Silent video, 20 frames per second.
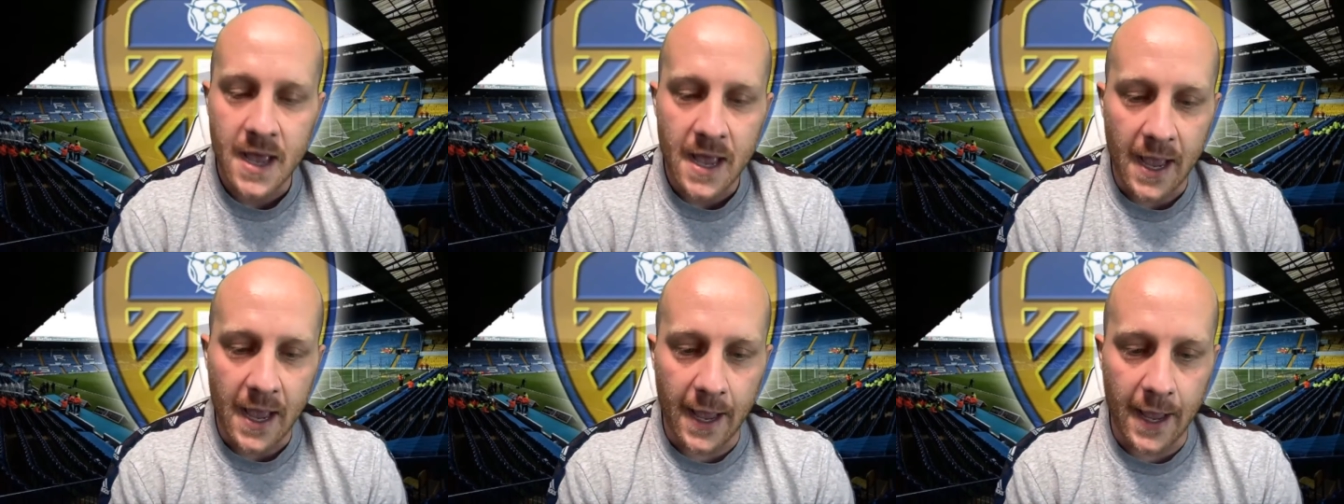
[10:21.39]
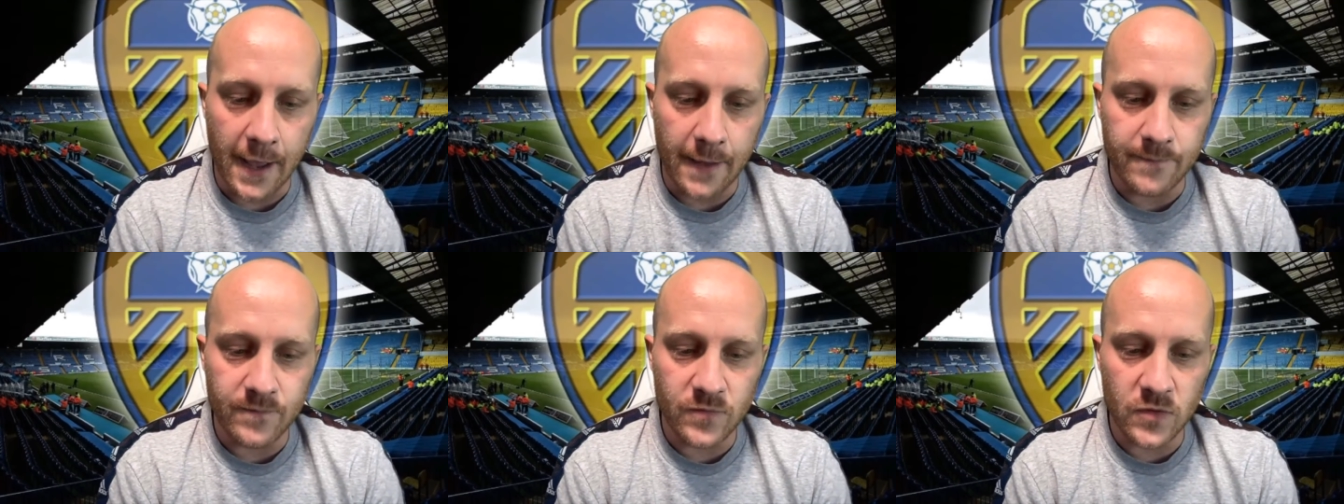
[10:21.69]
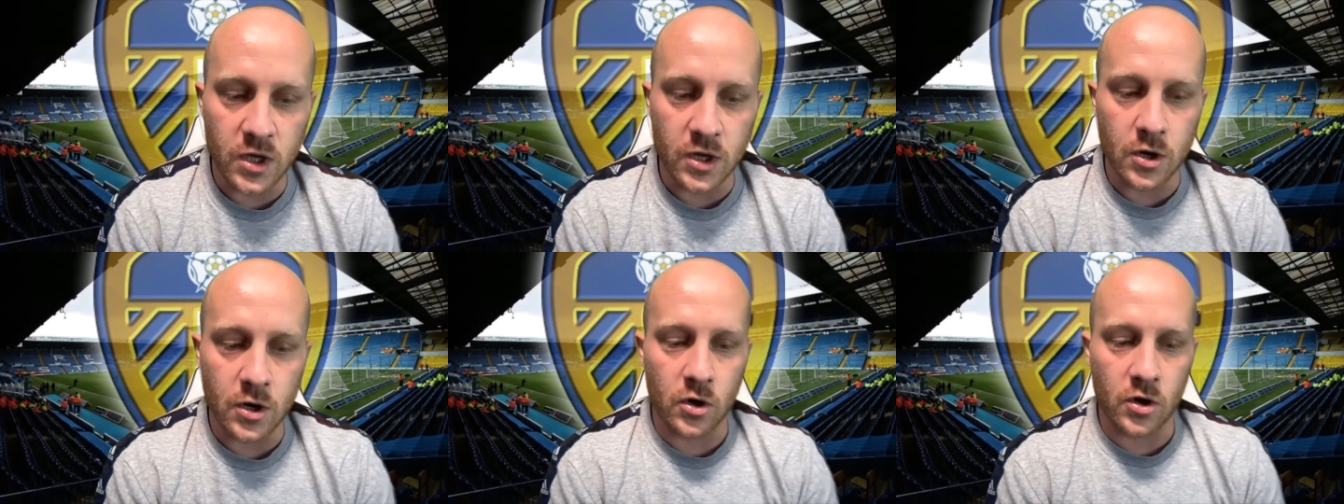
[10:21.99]
Um,
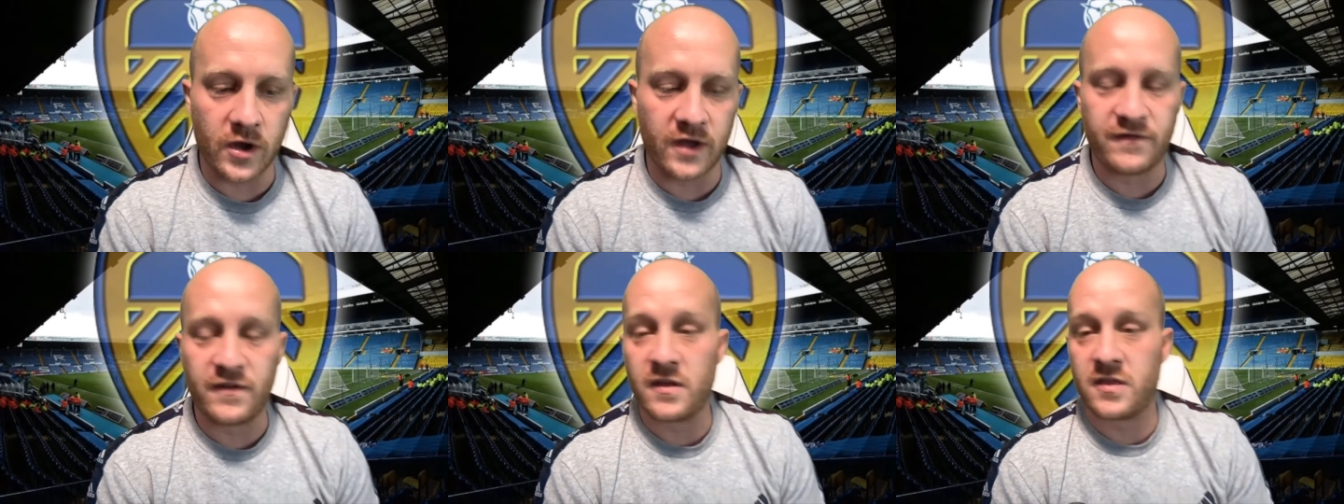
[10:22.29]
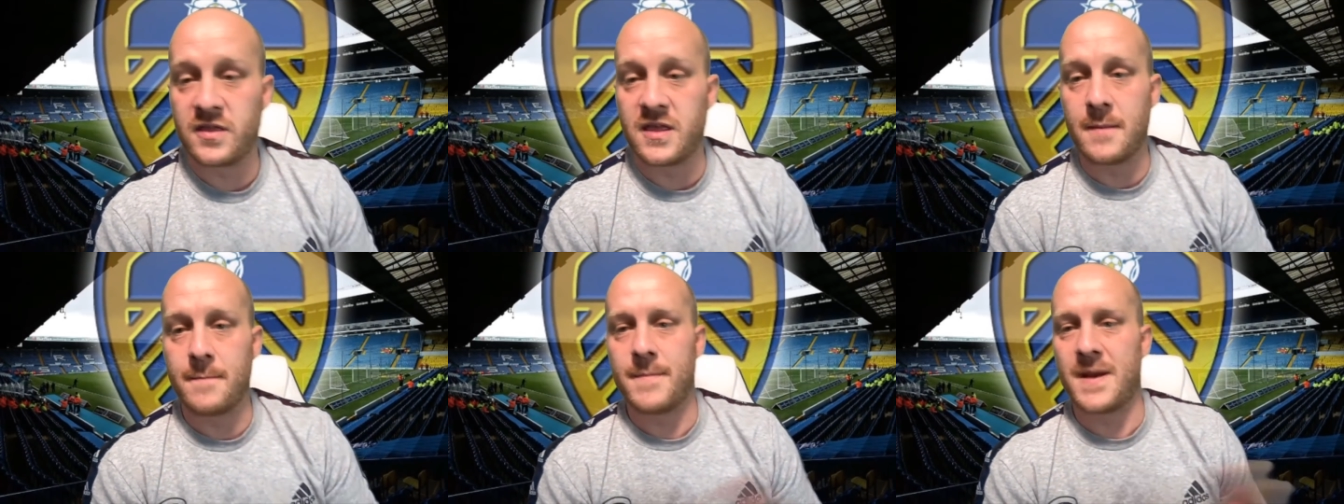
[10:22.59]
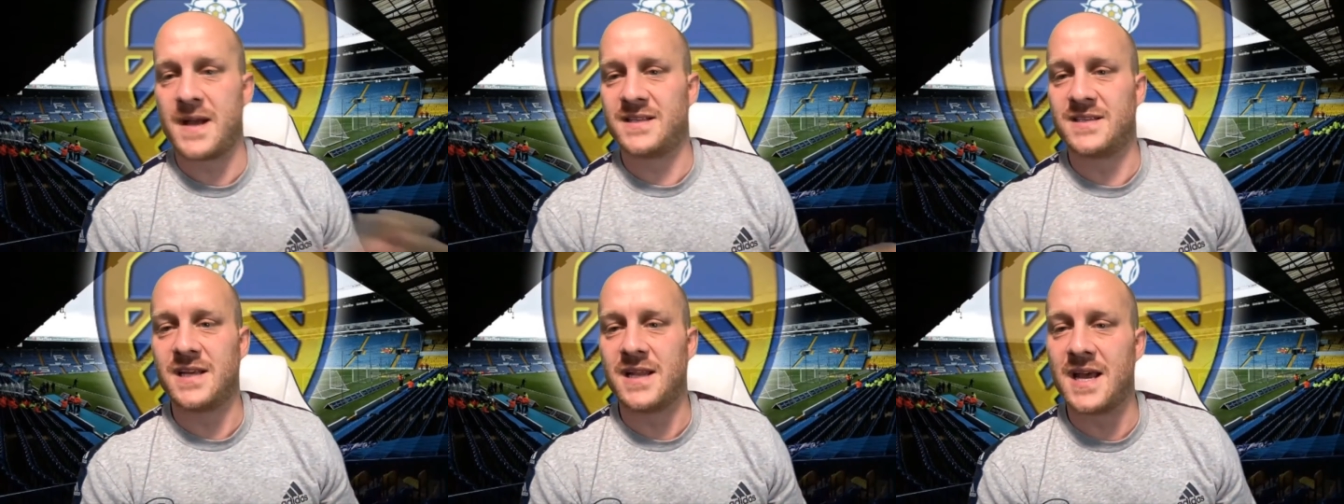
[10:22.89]
you know, if you think
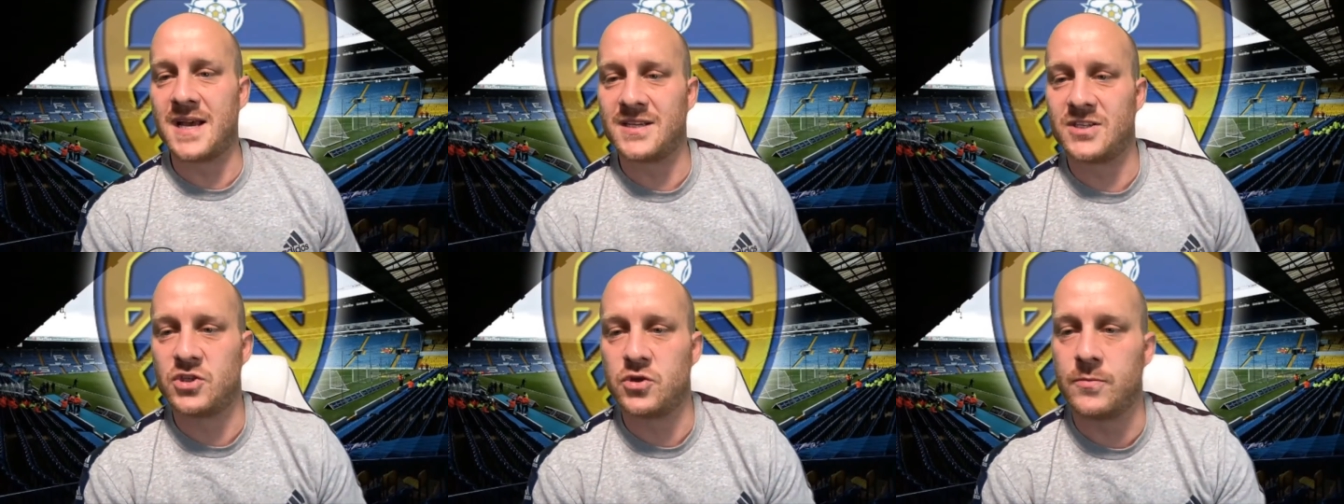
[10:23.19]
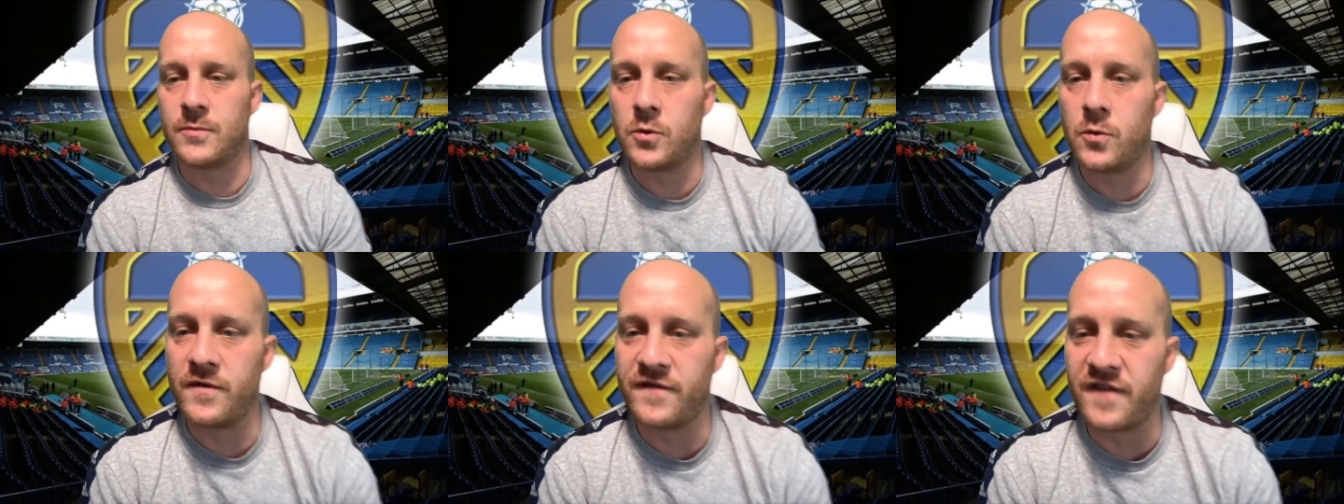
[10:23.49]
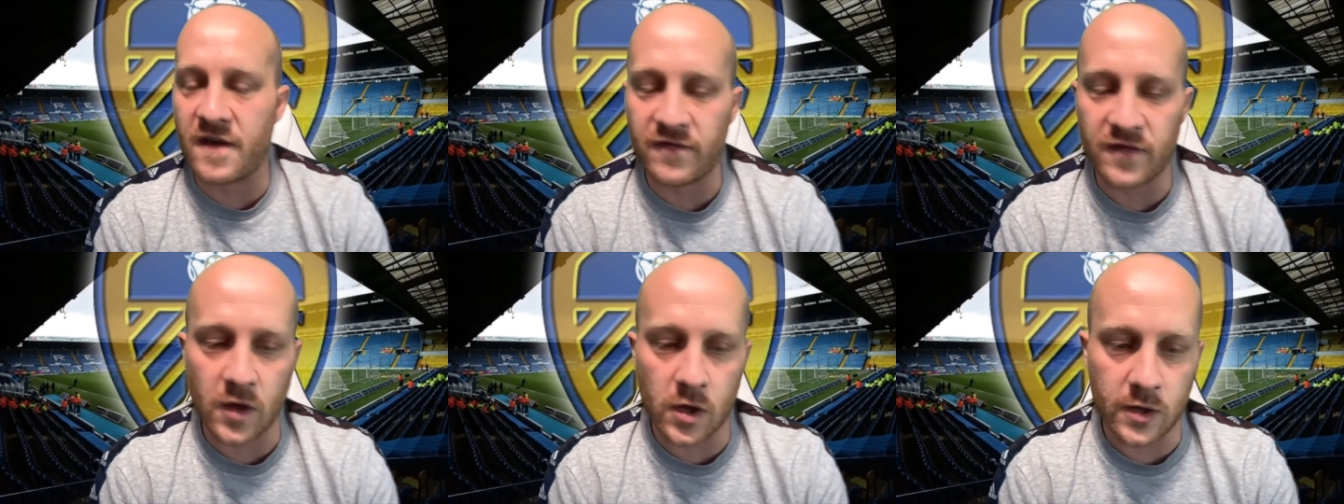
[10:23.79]
back to last summer with
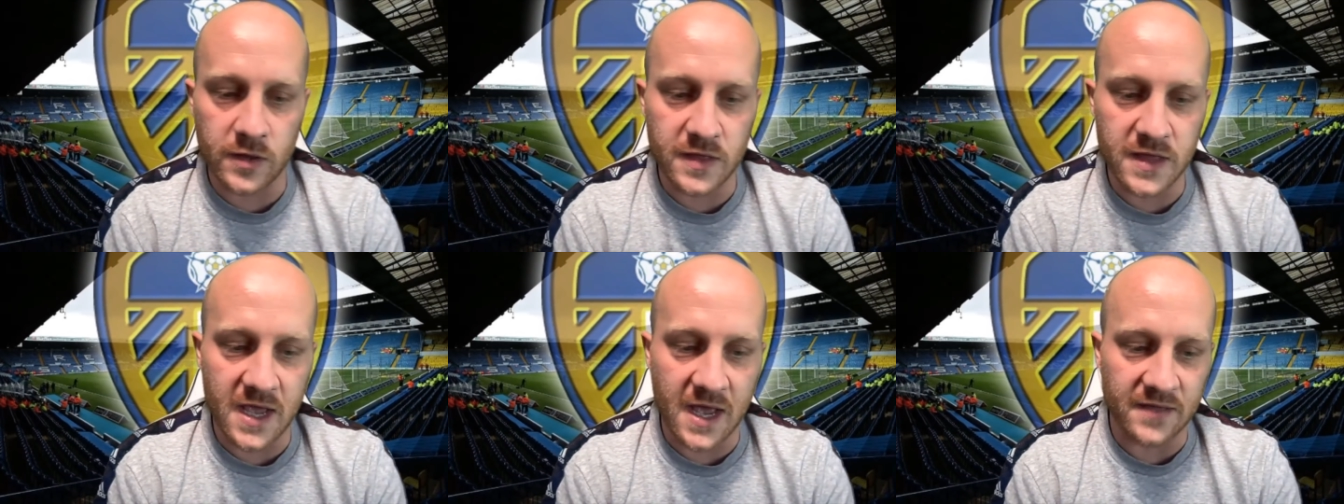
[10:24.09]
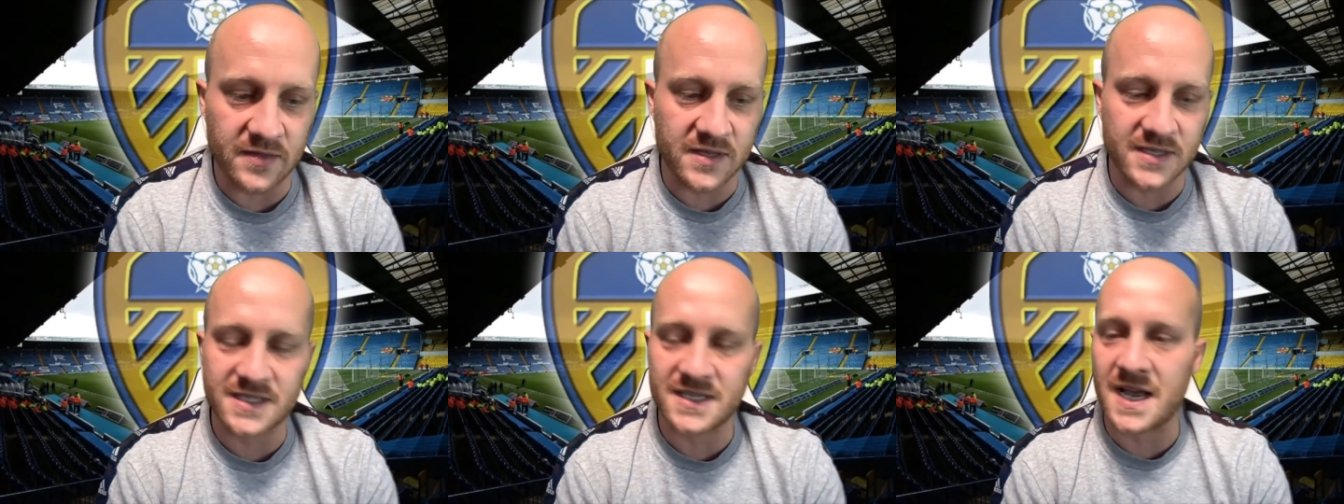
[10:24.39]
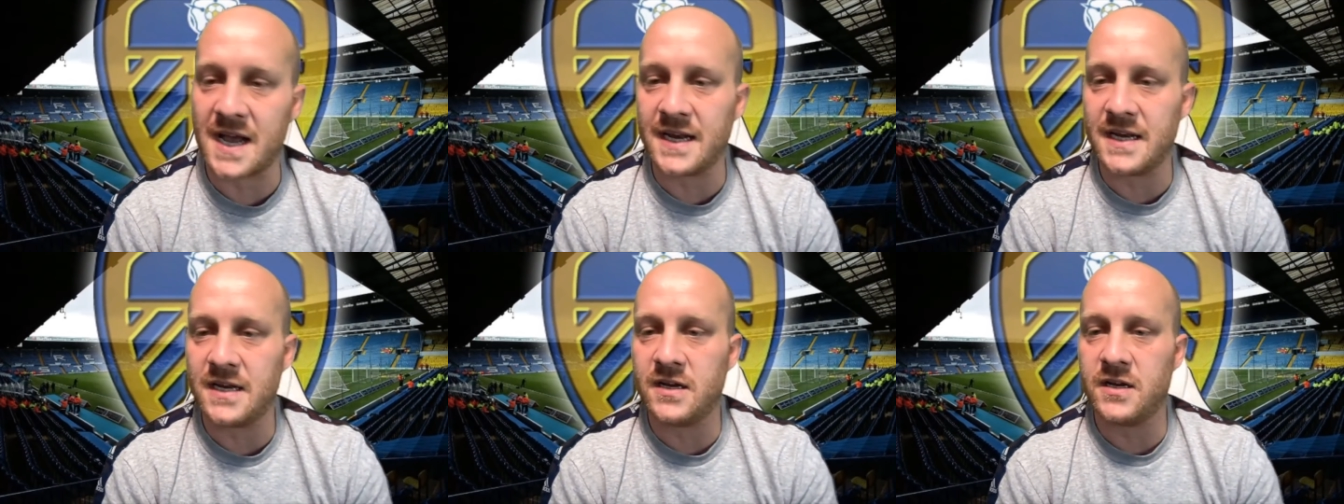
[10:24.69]
Everton, they had the
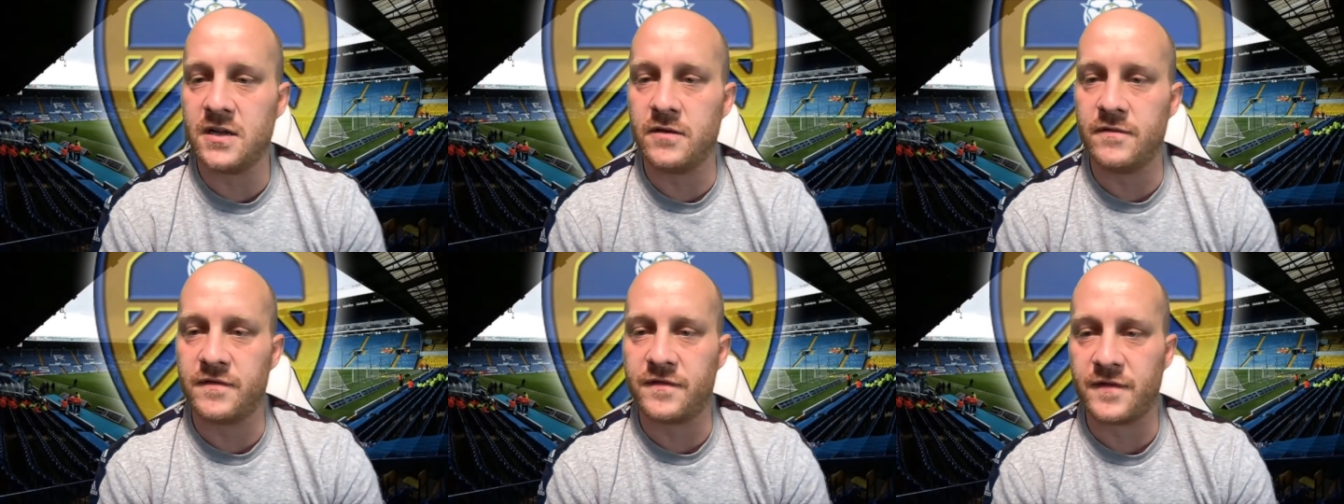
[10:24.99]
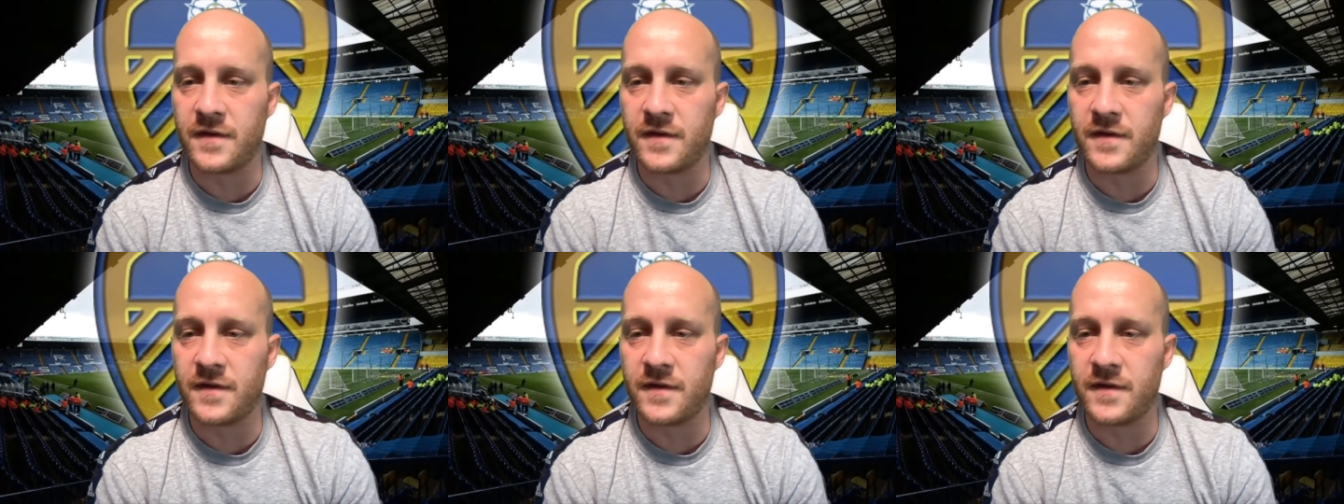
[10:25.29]
signing of